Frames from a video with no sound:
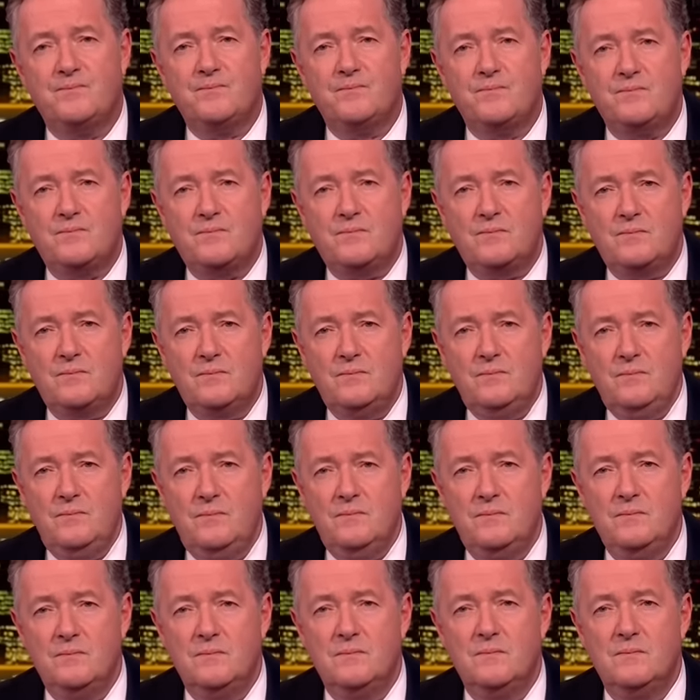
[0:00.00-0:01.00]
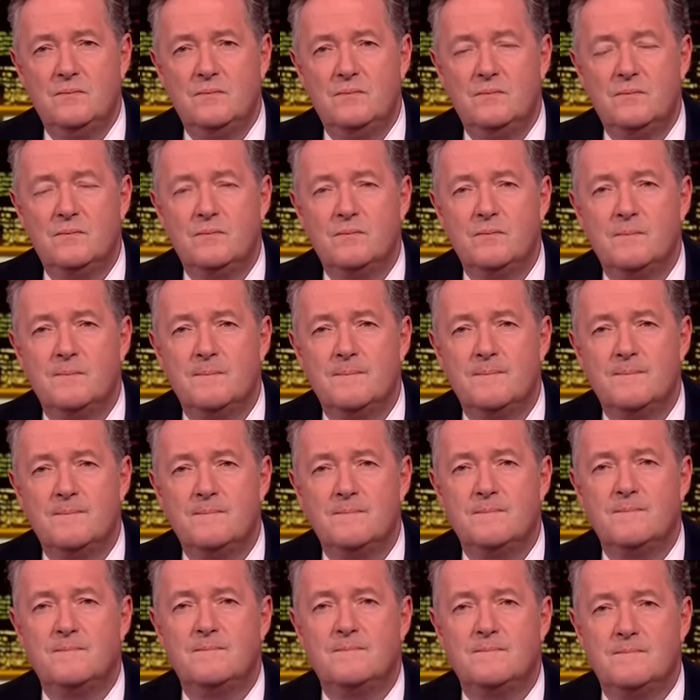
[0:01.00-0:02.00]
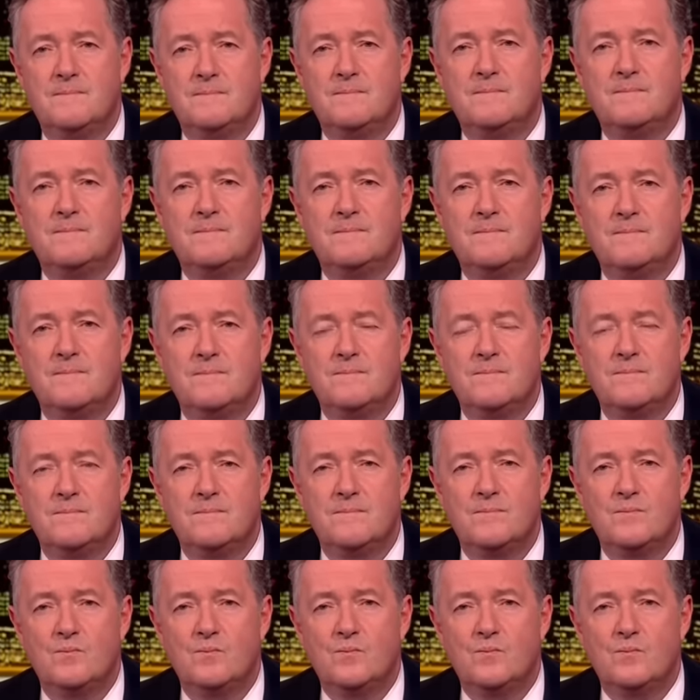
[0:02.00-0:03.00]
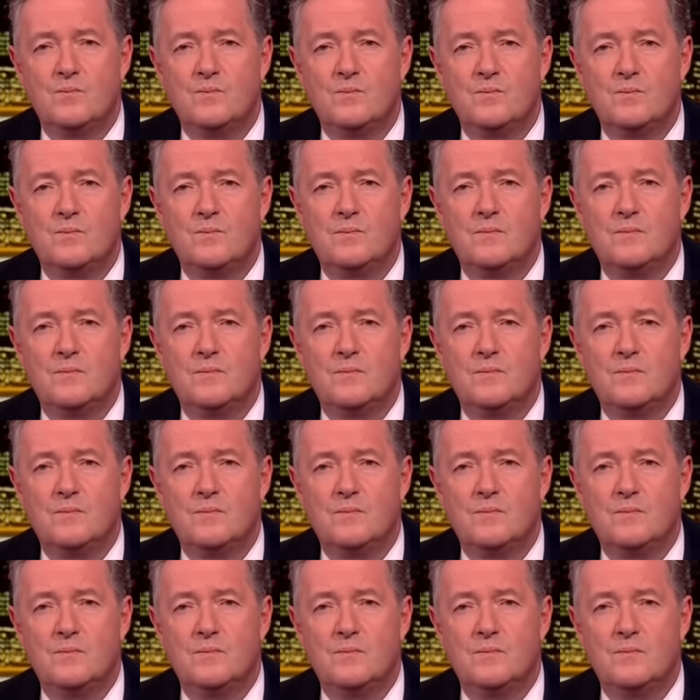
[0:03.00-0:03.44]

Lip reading: No words are spoken by the person on screen.